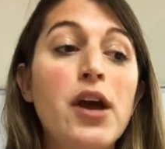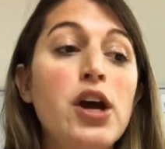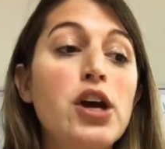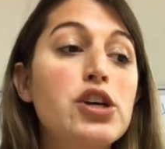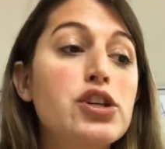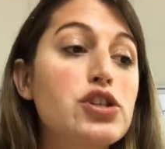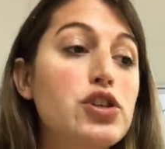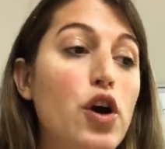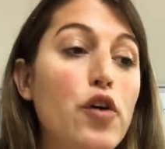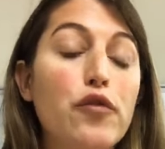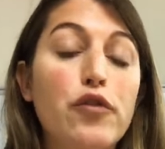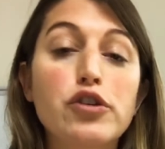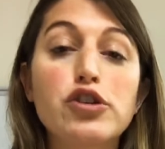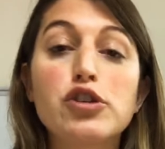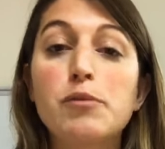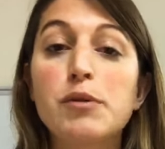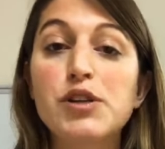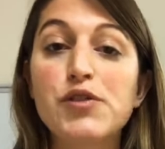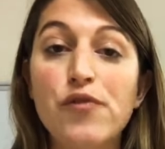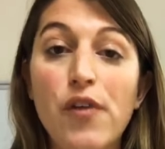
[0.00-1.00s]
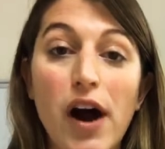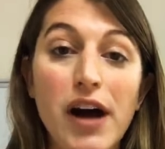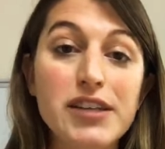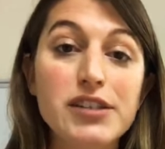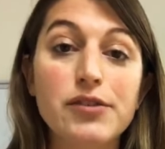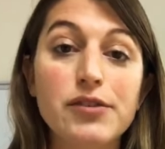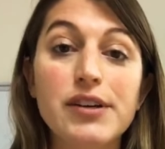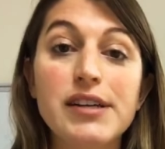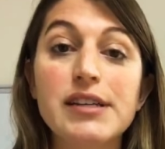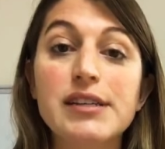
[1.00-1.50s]
sulfur, too much
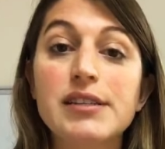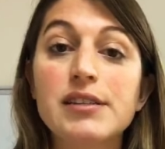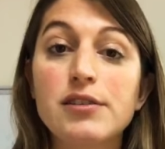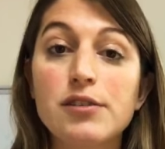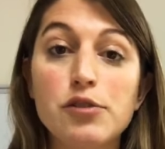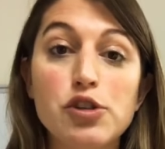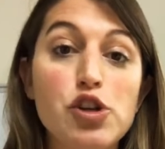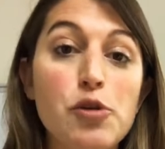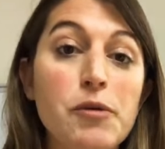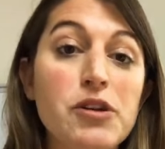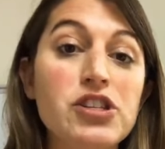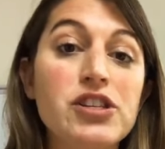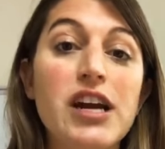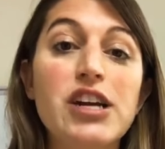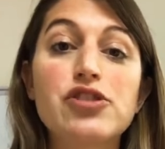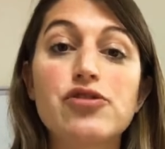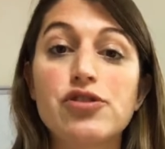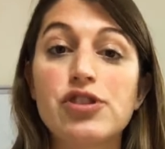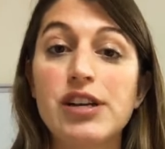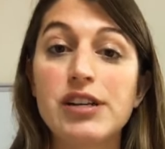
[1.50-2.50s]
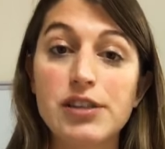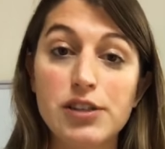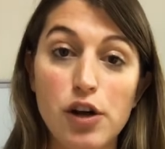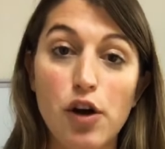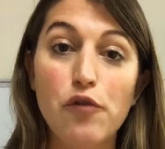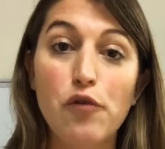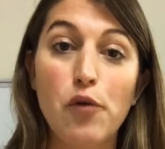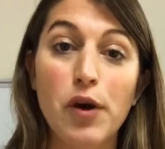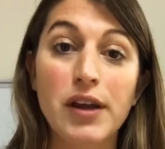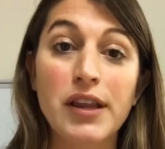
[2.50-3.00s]
phosphorus, too much nitrogen, and so
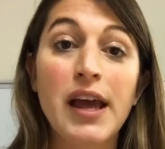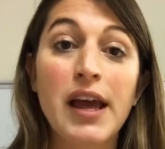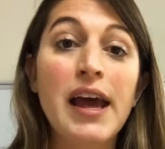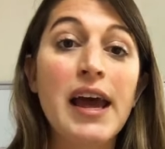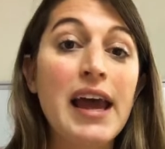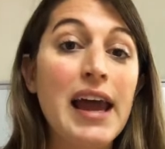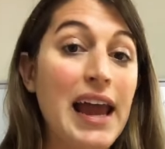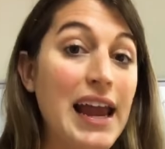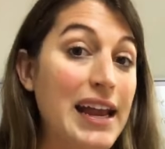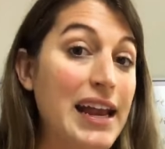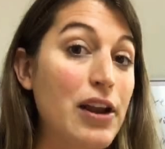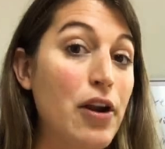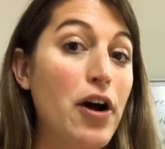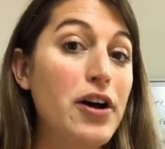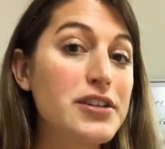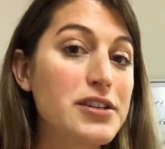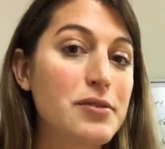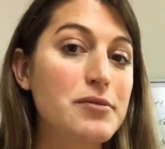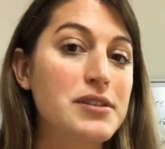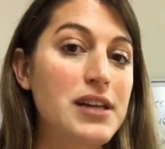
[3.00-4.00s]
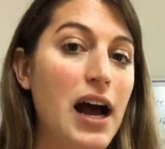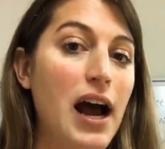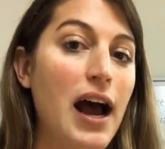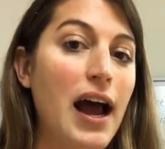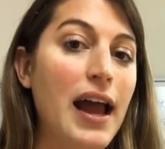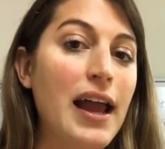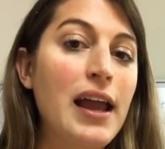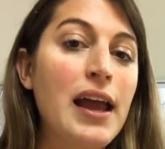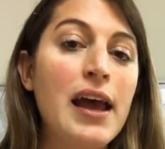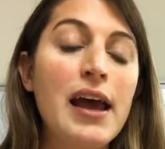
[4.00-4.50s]
forth, it can also
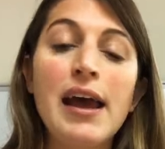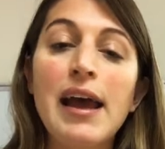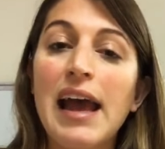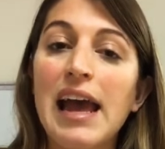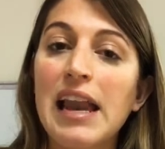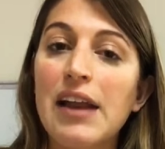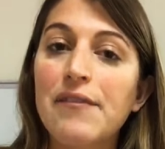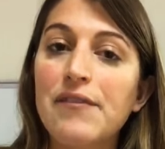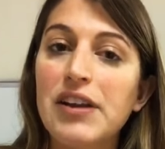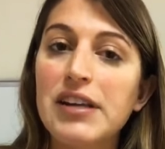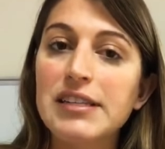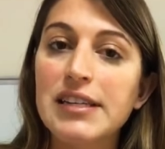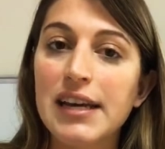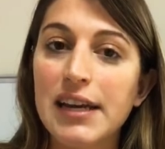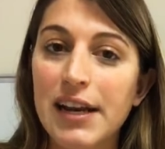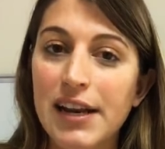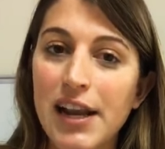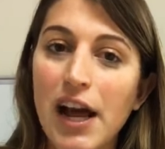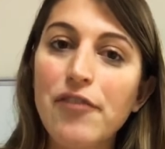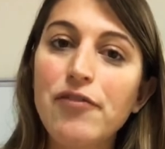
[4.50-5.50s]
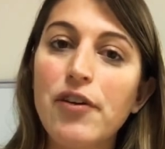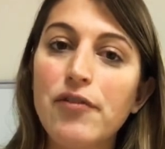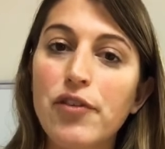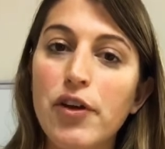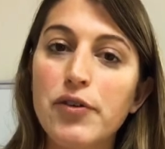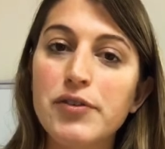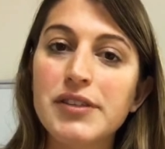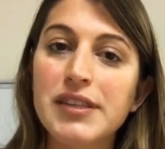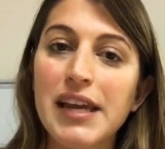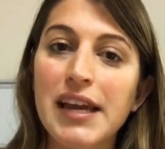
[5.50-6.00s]
die. And if it doesn't get enough of
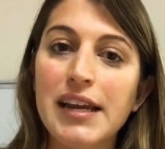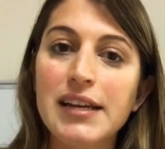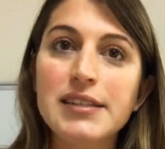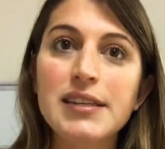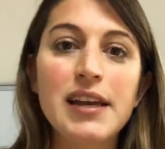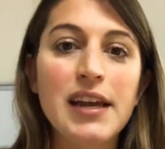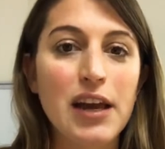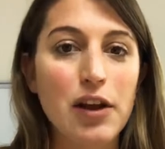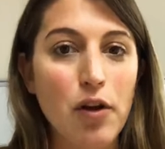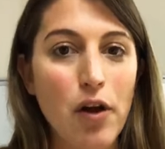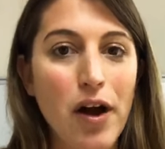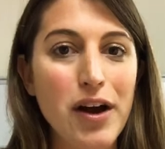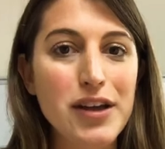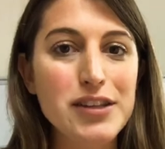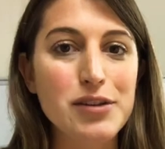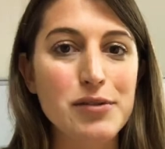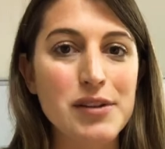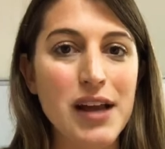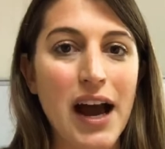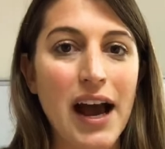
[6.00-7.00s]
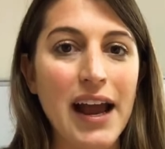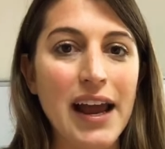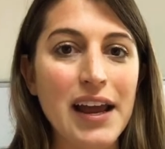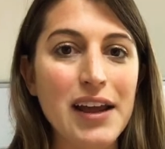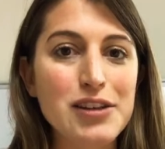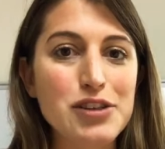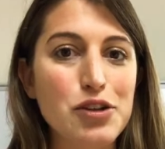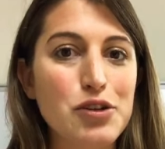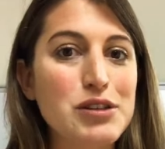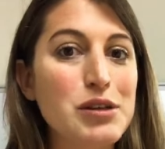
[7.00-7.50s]
those things, it'll also die.
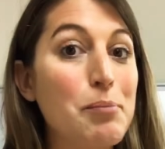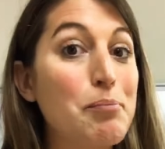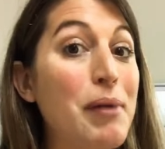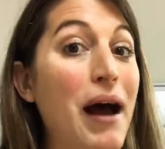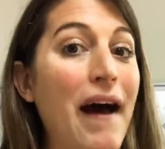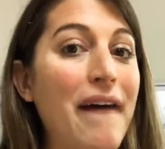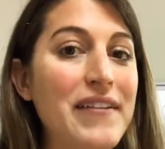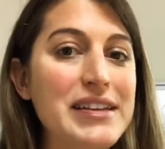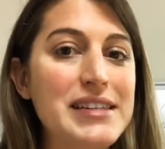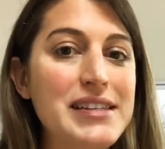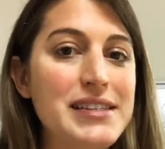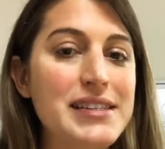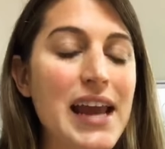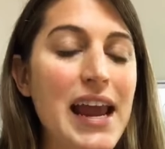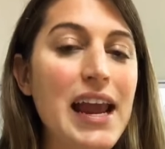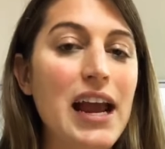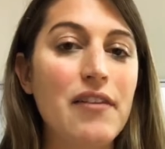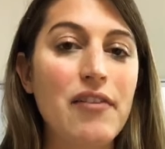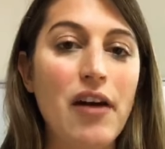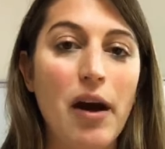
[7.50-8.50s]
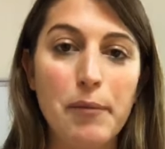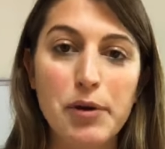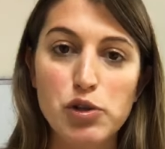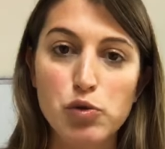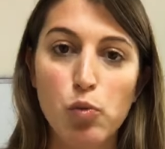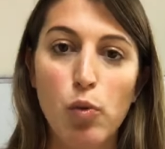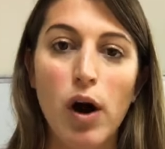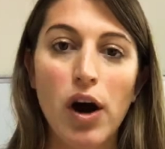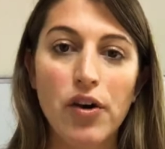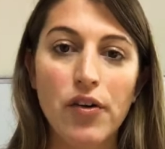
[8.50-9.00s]
So there's a balanced state of how much
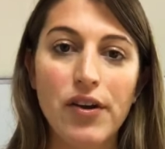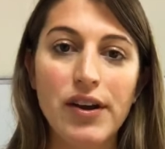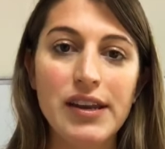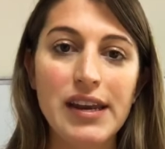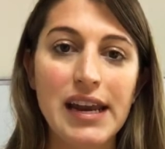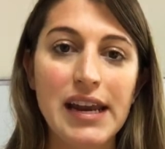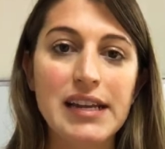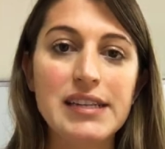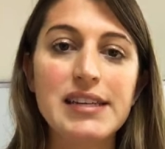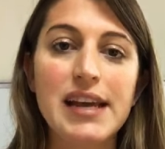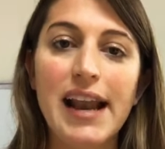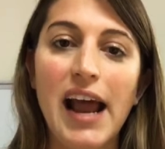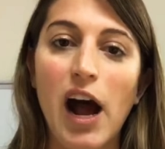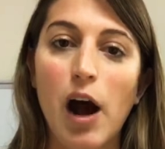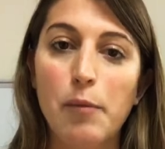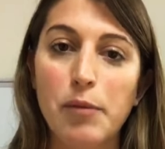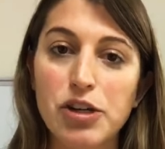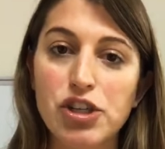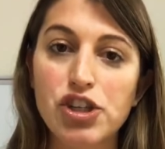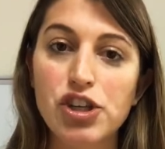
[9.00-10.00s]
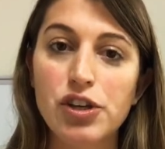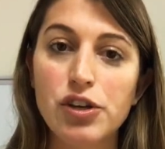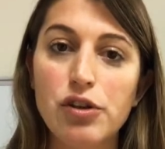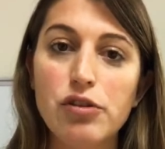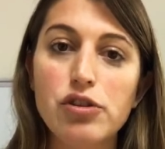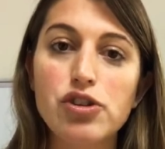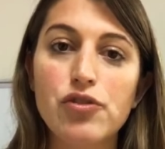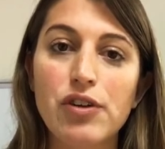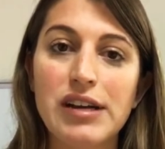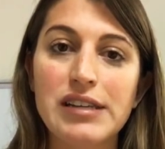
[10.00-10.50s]
water it needs and how much
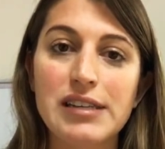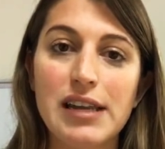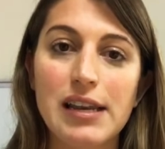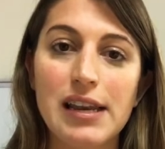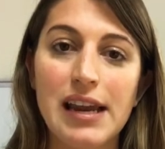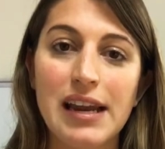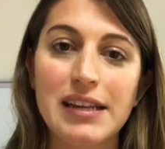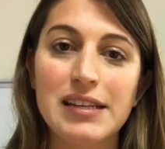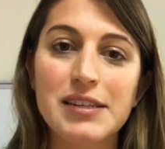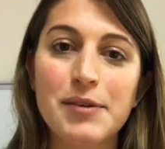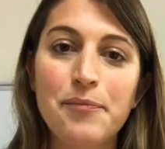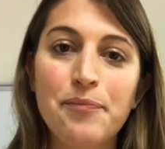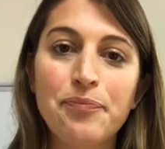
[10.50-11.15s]
nutrients it needs.